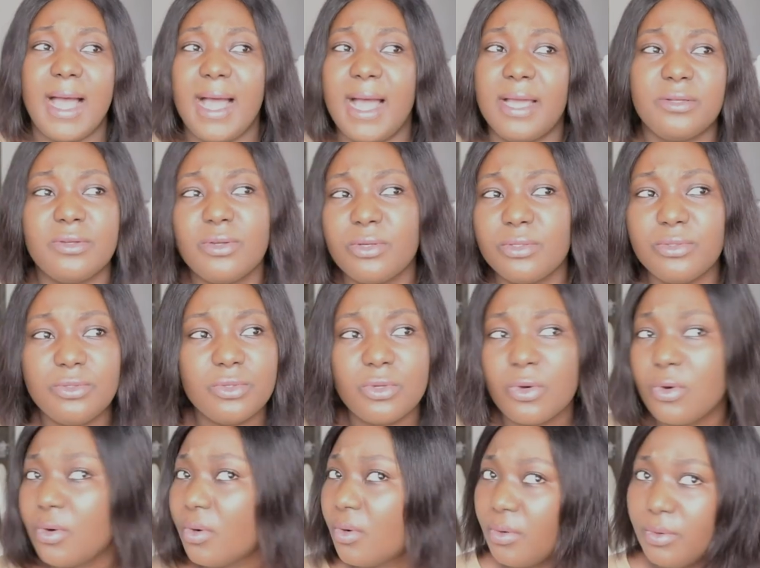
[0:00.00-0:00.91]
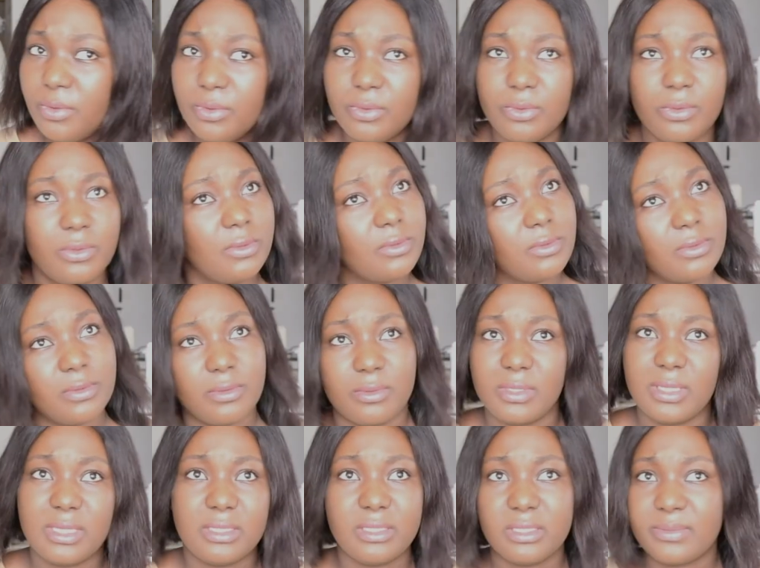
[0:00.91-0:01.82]
I don't know.
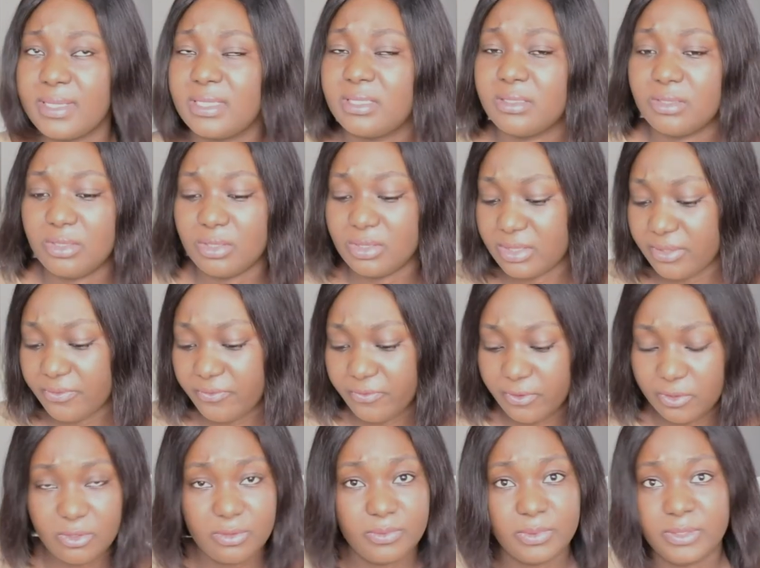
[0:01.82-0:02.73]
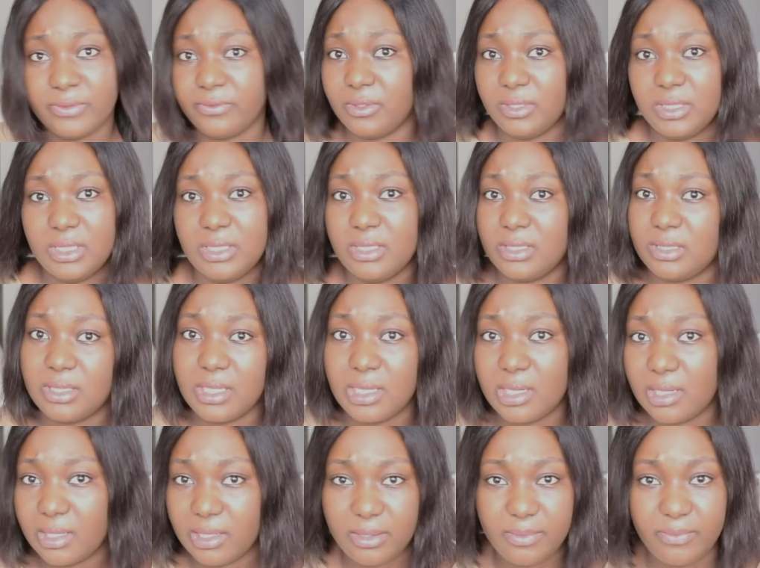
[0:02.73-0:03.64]
This person don't they follow me for
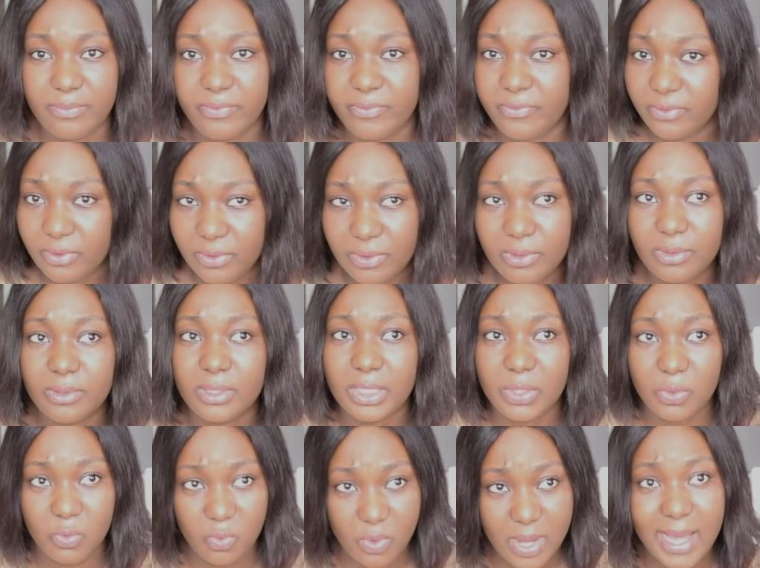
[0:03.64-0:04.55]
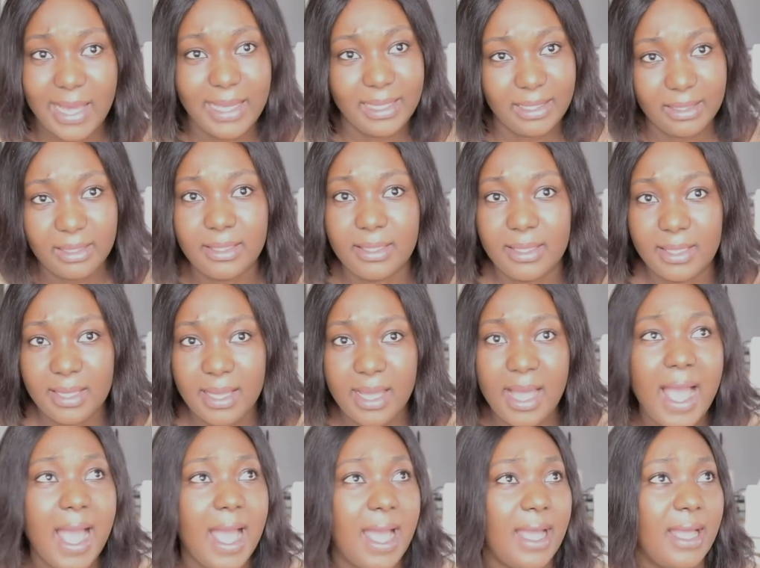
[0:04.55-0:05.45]
Instagram for a while,
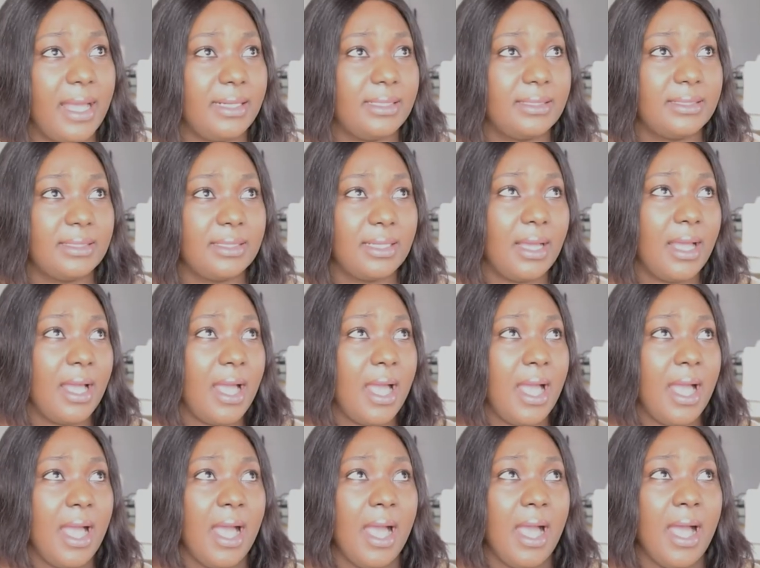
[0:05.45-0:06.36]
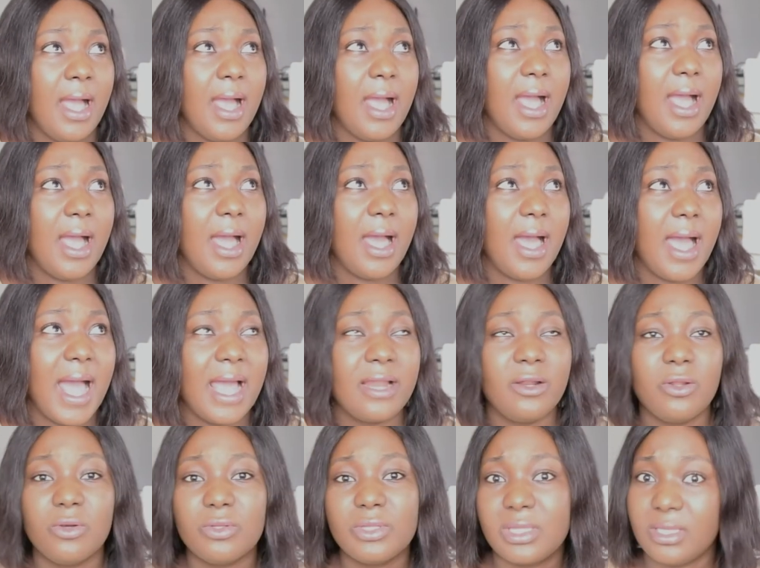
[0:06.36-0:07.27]
and I
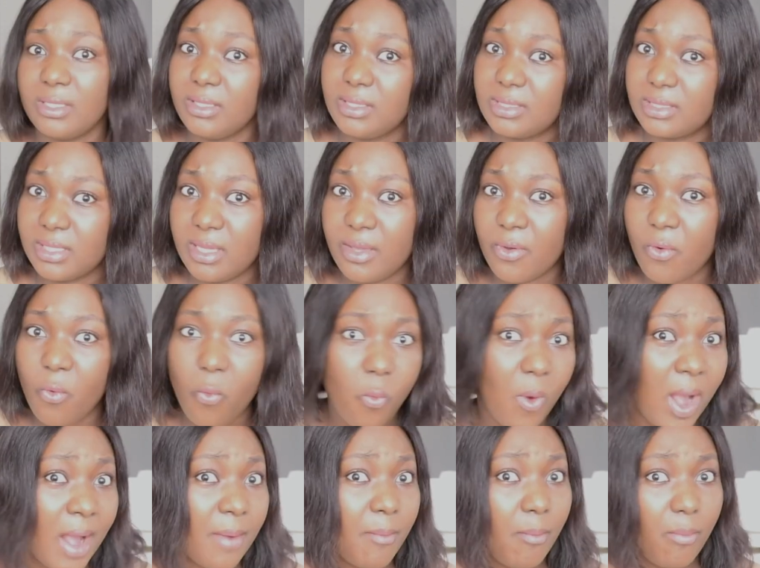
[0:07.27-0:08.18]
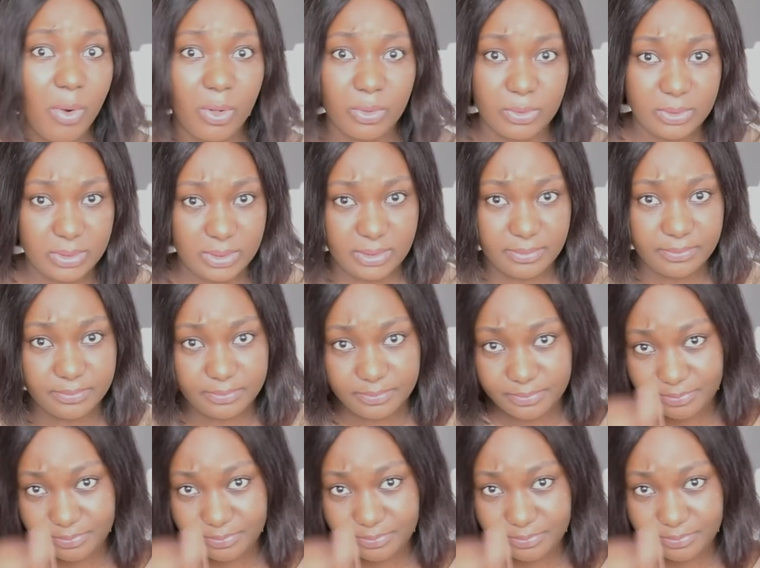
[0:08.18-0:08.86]
don't think say one month